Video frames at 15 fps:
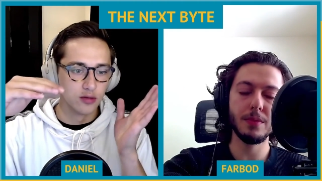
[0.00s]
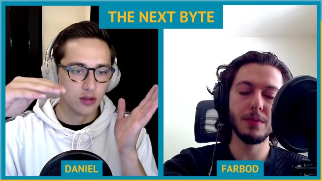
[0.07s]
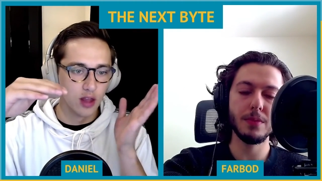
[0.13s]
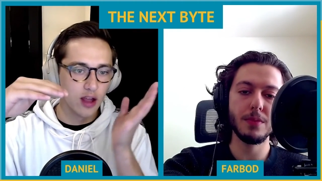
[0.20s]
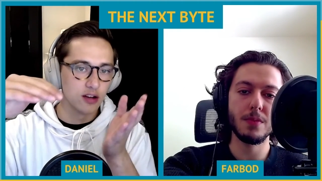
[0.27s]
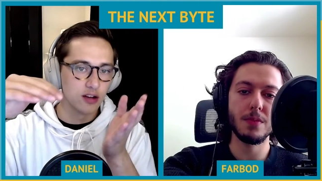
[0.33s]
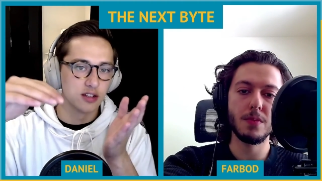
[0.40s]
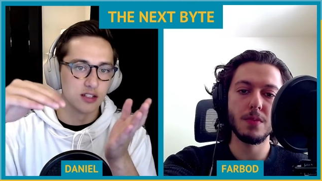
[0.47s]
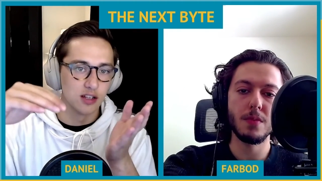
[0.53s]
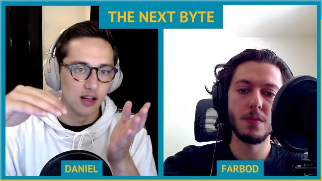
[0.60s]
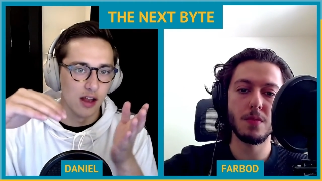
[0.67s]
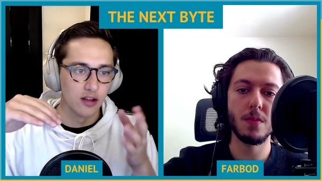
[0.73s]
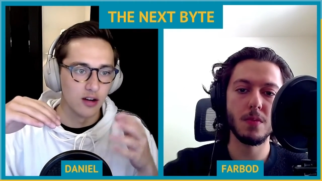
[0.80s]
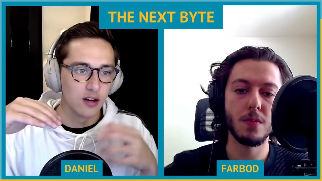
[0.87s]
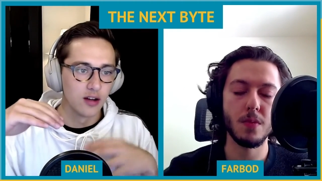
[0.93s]
Speaker 1: layers
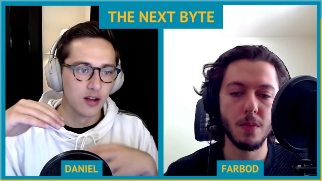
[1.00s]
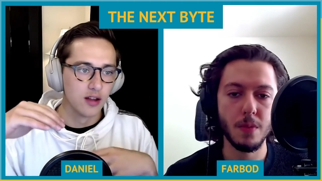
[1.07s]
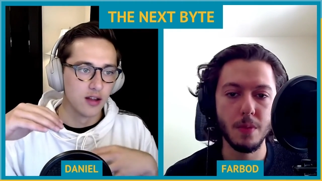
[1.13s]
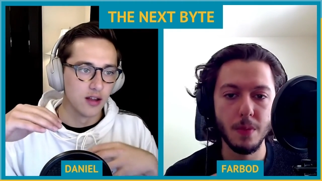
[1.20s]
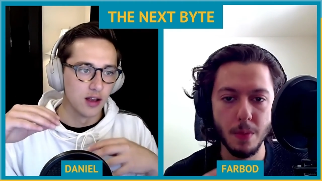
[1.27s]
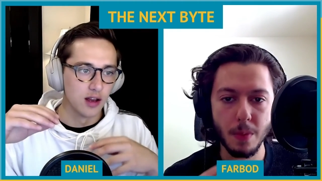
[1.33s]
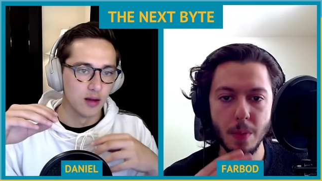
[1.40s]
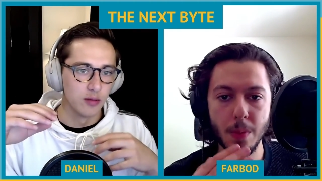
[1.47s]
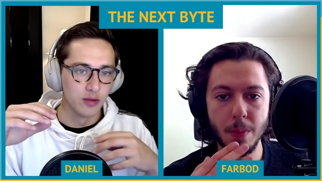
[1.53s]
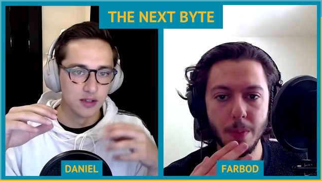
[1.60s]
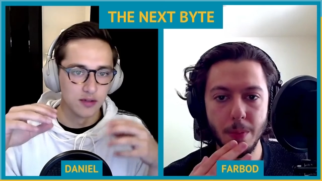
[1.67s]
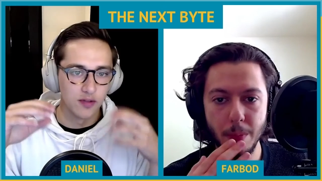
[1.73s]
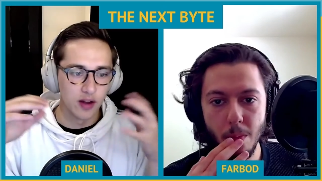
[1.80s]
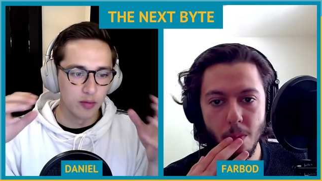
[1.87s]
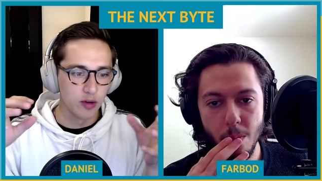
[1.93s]
together. Um, those
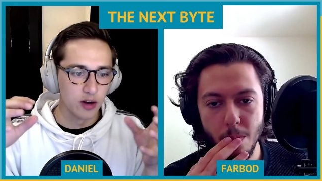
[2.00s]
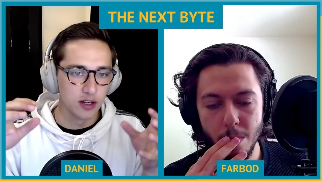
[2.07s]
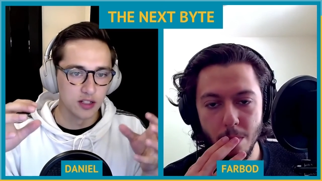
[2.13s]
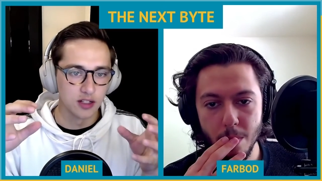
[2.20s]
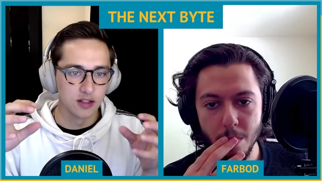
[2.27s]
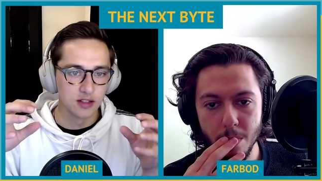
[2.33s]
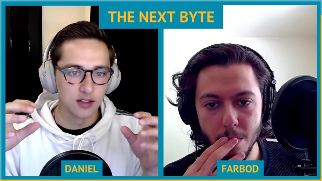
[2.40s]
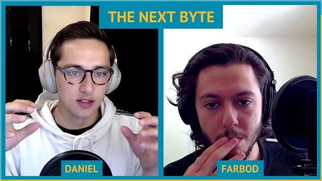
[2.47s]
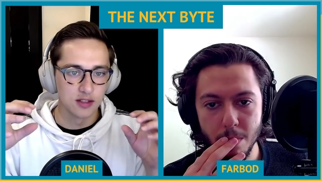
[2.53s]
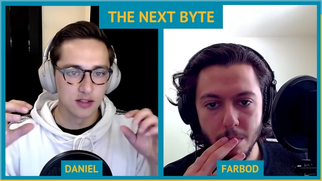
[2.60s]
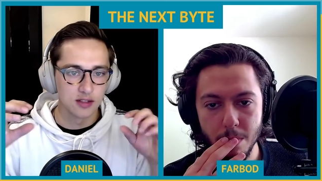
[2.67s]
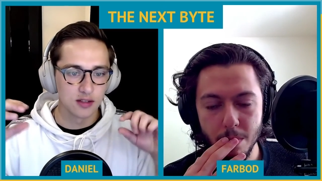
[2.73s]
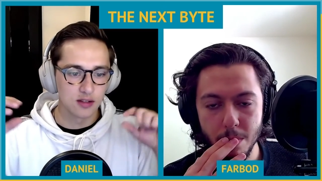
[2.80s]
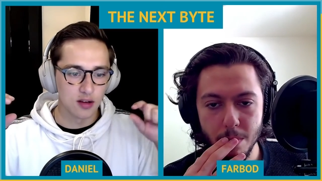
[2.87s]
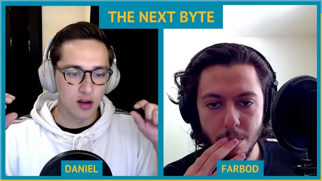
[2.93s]
vibrations
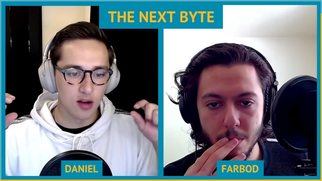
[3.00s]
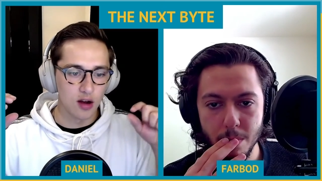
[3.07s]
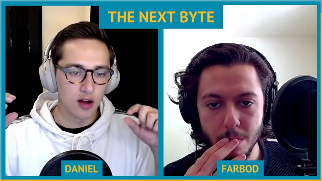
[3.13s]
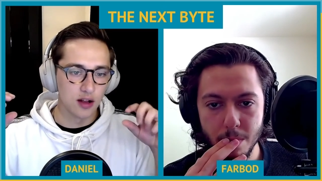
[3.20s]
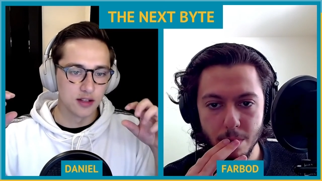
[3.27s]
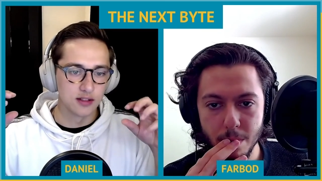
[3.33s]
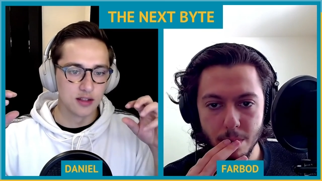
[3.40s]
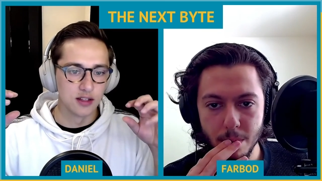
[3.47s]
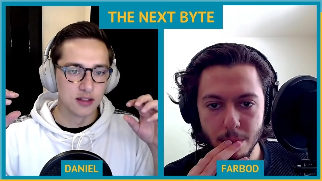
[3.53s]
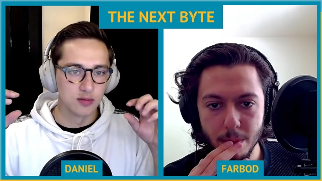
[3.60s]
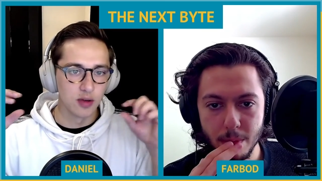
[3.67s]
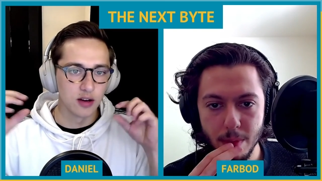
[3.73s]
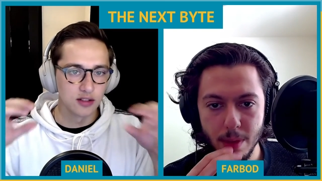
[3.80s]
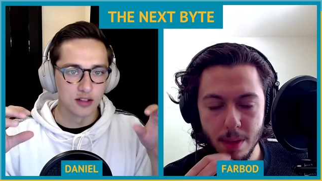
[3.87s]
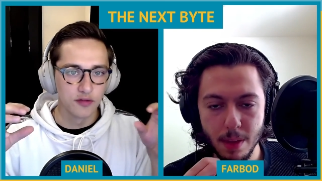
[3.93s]
cause these
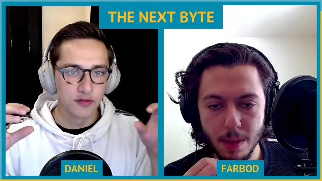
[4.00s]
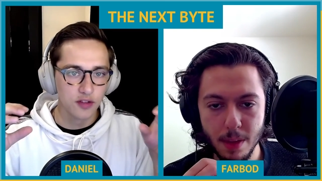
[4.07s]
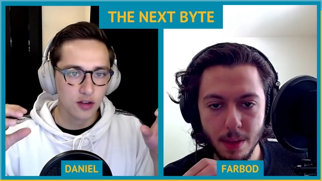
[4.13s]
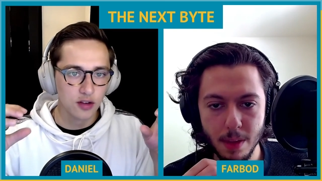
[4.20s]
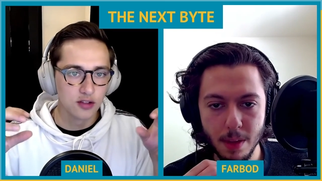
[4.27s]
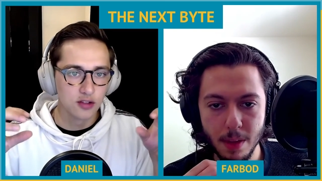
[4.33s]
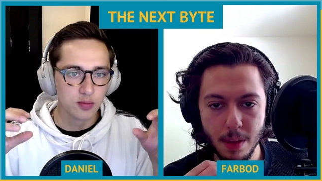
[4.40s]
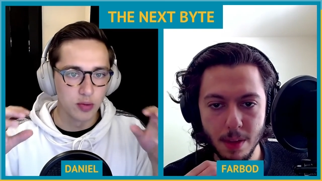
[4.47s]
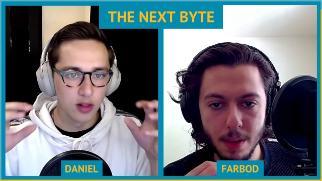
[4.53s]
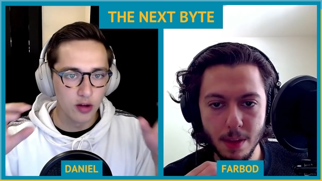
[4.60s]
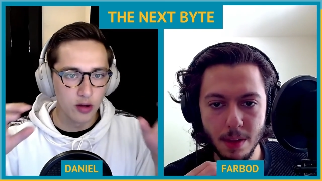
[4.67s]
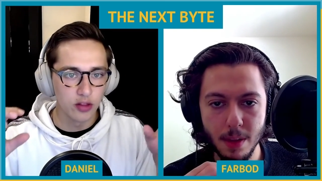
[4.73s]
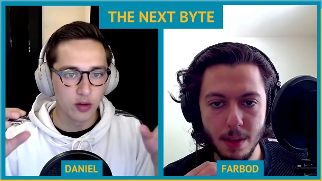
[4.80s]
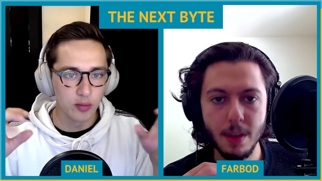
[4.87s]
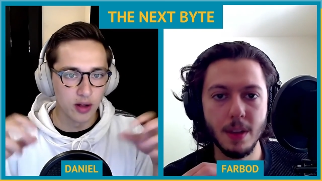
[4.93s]
metals to fuse below
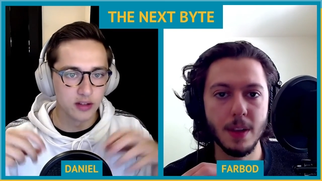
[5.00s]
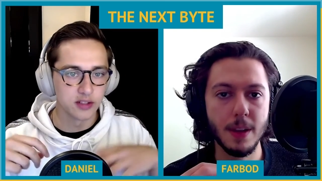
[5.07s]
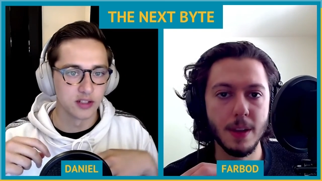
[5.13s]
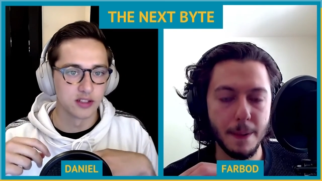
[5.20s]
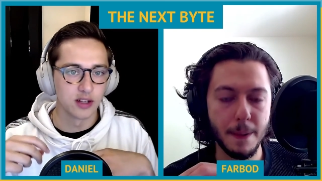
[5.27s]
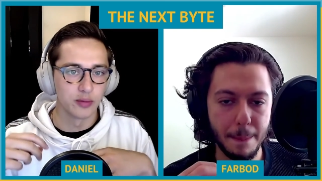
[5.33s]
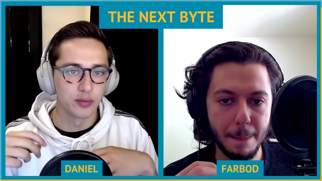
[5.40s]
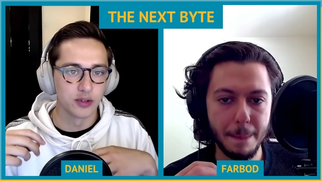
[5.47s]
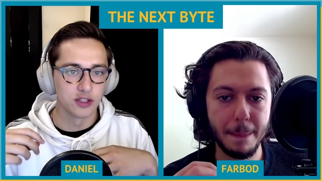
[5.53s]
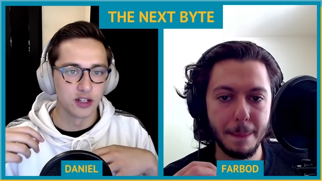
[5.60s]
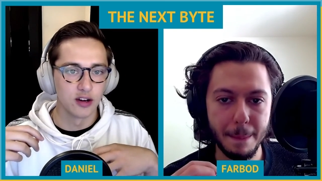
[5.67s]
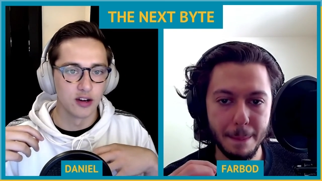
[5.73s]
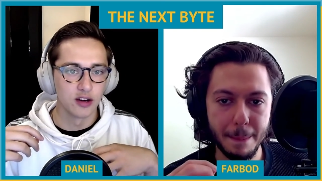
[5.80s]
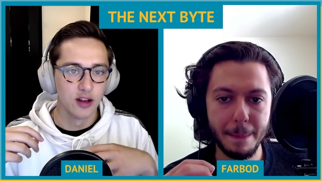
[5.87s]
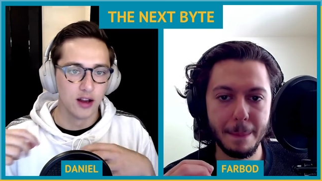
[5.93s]
their melting temperature,
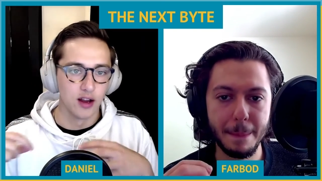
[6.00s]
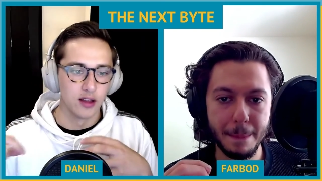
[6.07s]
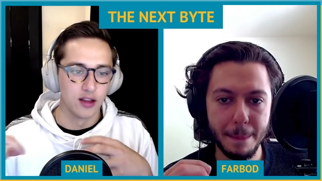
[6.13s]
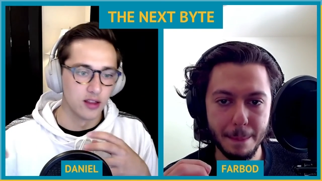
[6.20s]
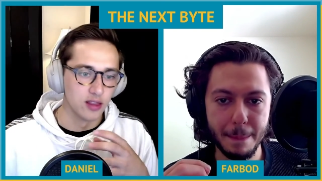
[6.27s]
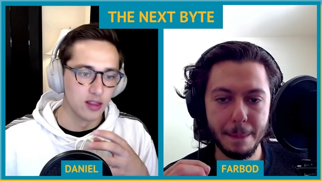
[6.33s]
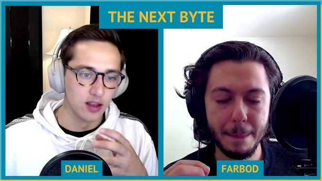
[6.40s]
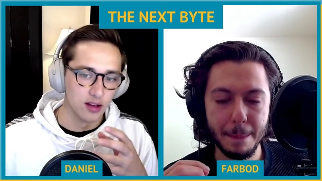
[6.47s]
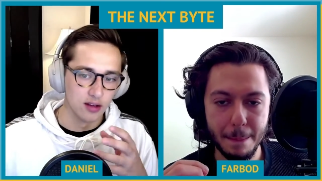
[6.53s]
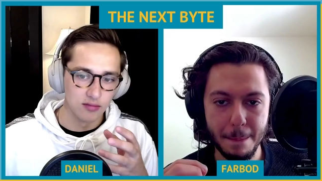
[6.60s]
and then they